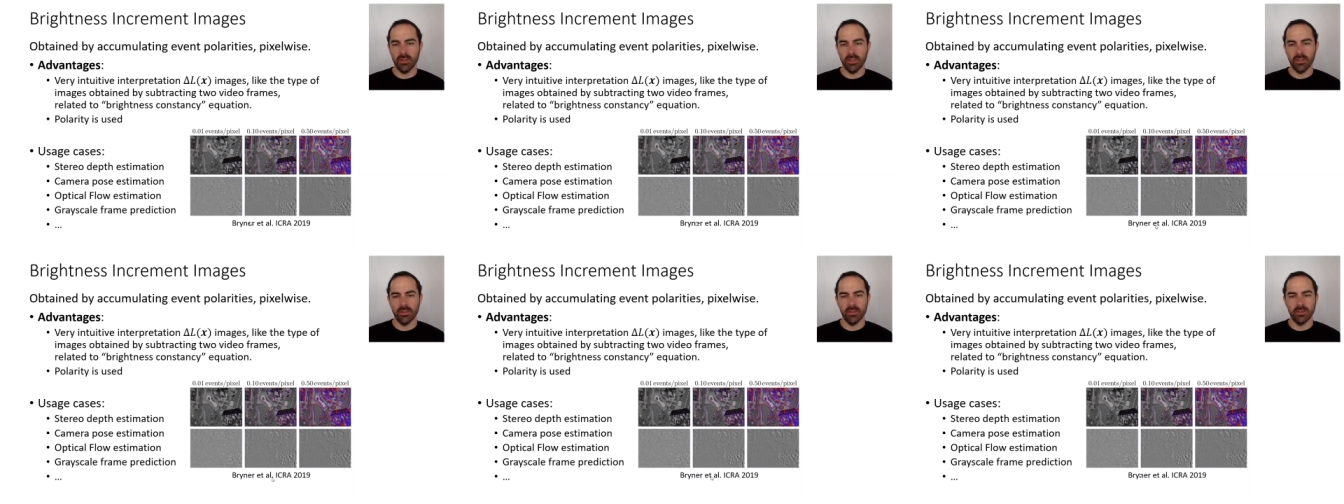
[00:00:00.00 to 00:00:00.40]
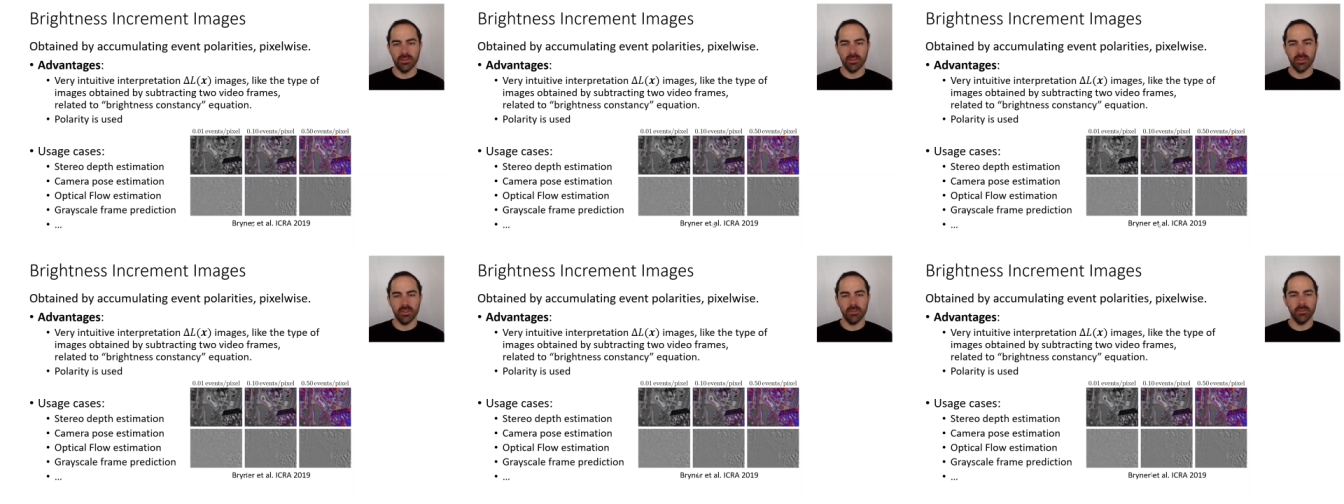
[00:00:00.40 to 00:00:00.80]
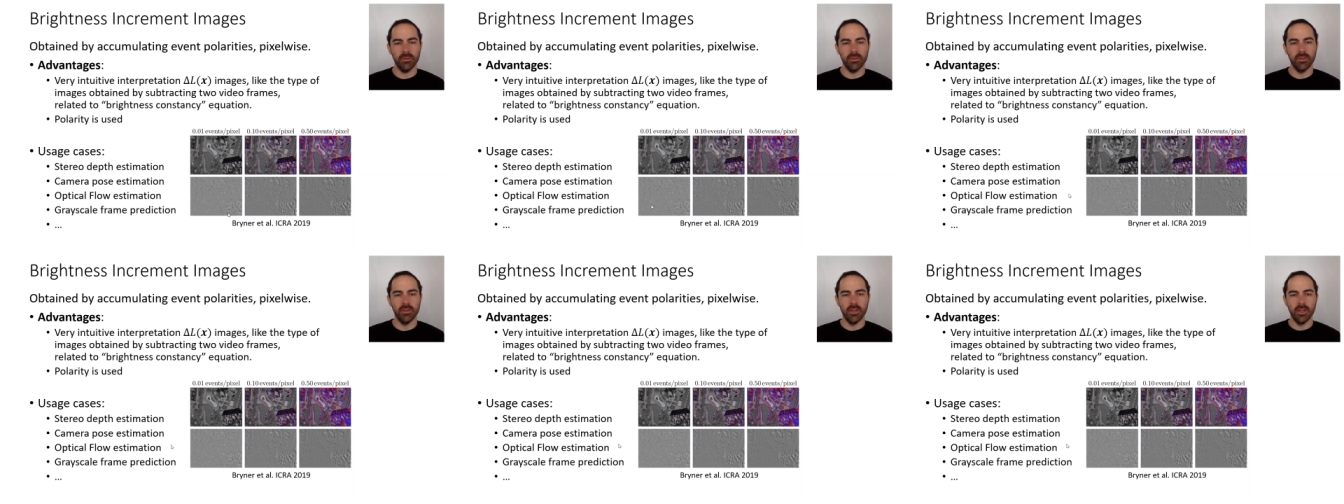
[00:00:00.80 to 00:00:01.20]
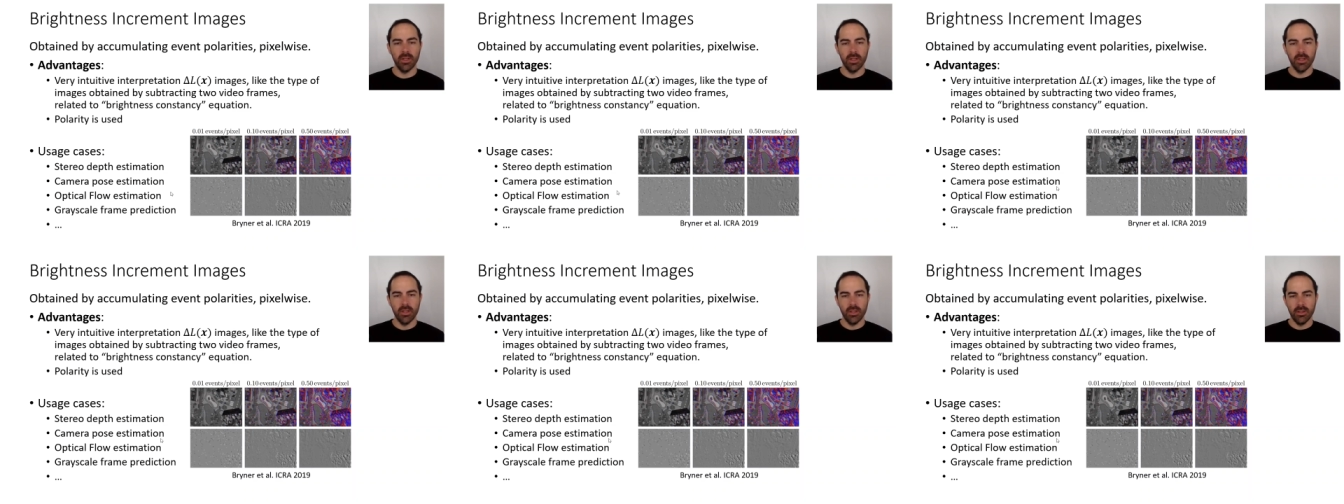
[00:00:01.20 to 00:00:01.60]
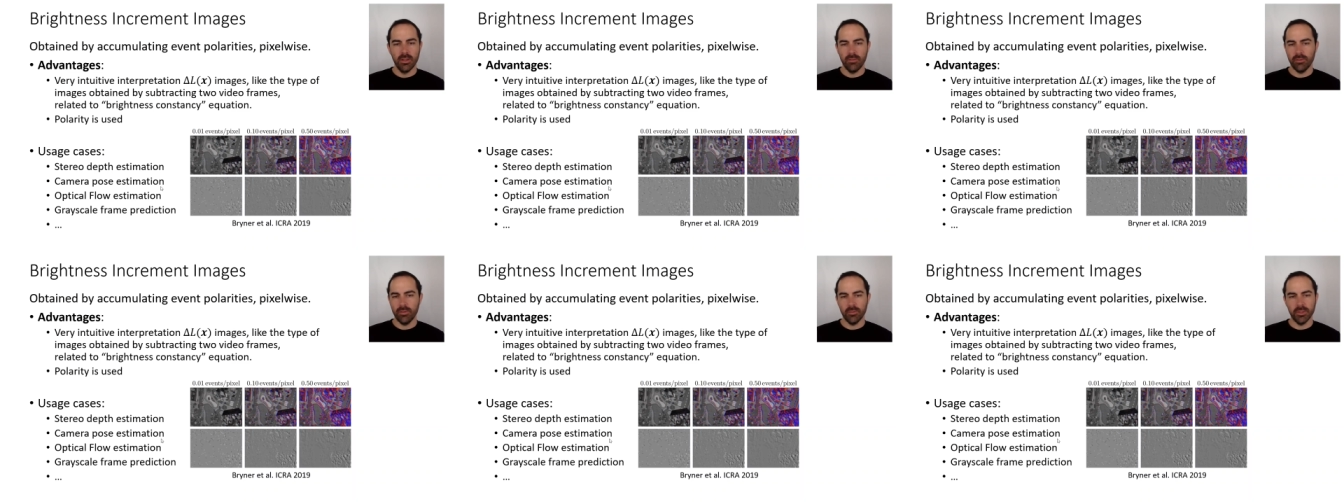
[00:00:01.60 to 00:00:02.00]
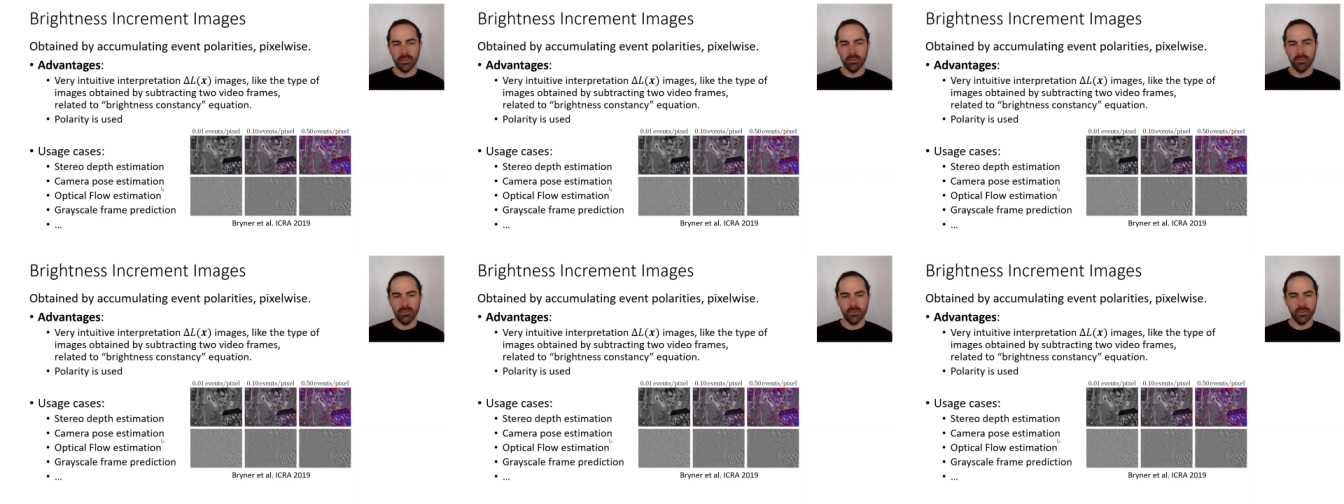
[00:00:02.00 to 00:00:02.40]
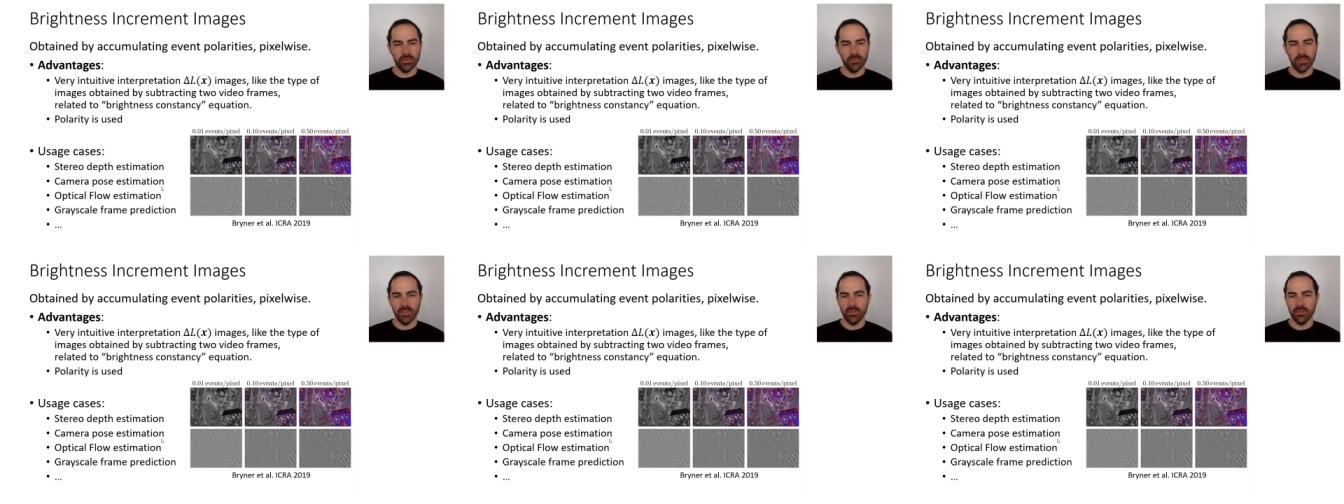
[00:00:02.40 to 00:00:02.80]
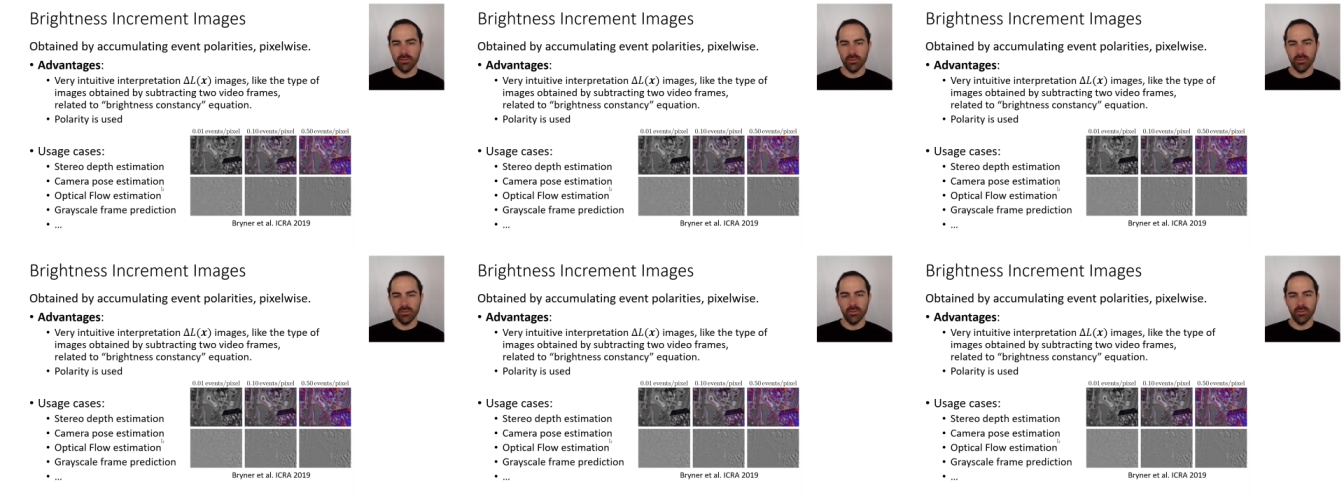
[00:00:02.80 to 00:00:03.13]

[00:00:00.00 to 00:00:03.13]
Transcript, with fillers: like in this example, for optical flow estimation.